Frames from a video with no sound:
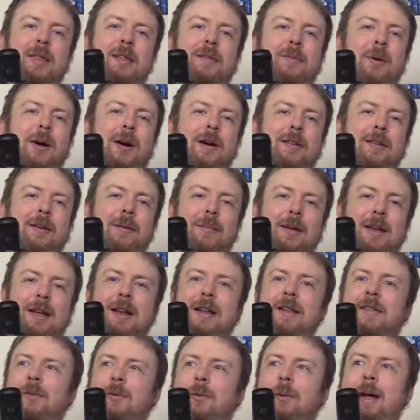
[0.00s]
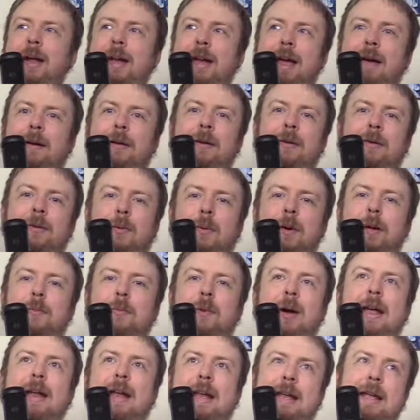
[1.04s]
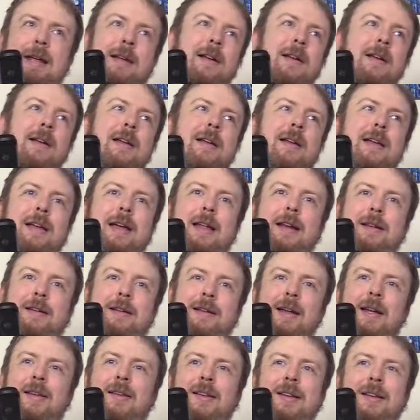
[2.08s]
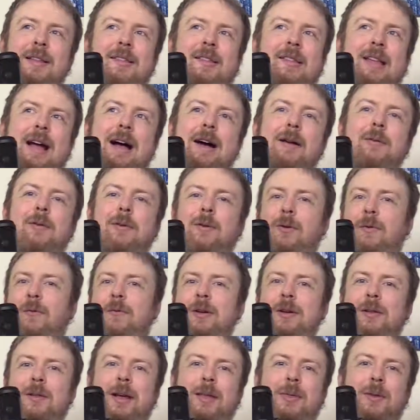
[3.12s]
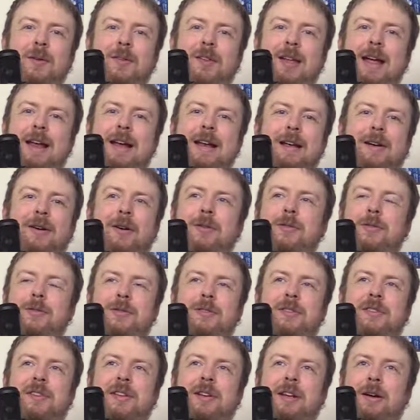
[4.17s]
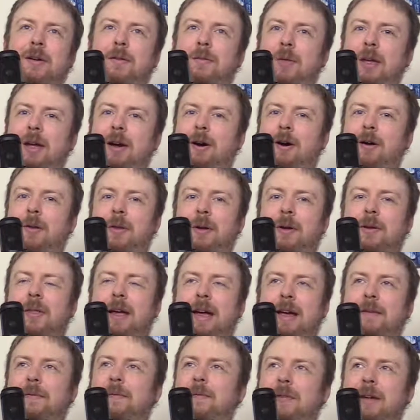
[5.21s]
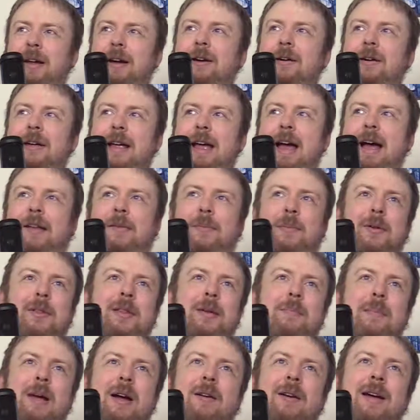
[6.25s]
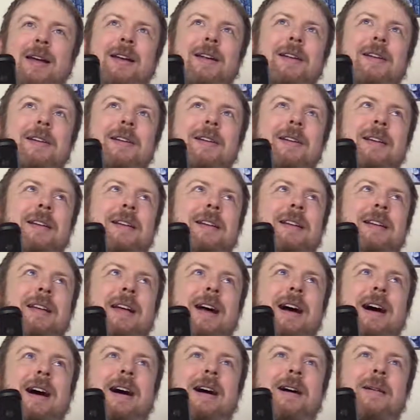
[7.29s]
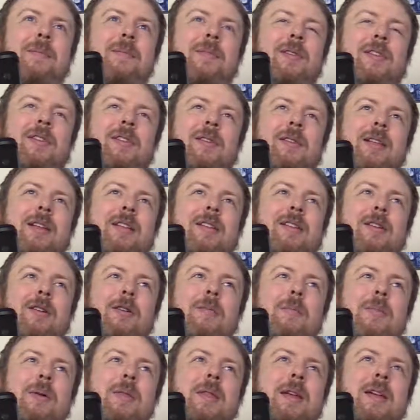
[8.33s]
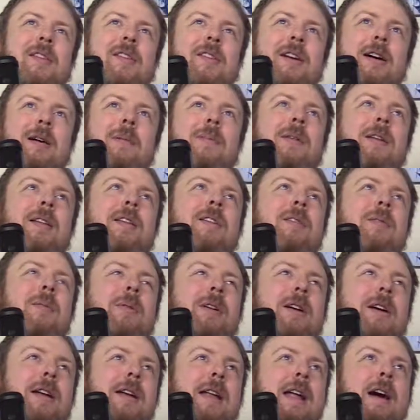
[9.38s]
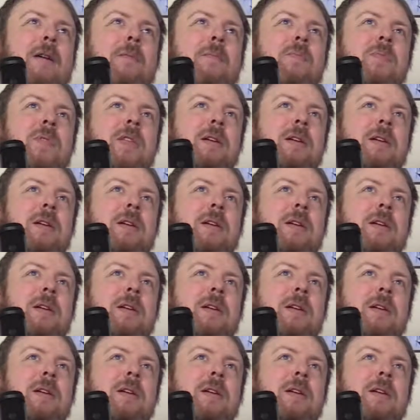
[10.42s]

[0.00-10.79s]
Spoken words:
box up. It is quite weighty. It doesn't sound or feel like there's any cartridges in here. If they are, they're like very expertly buried. So let's open this up and see what we got. Now,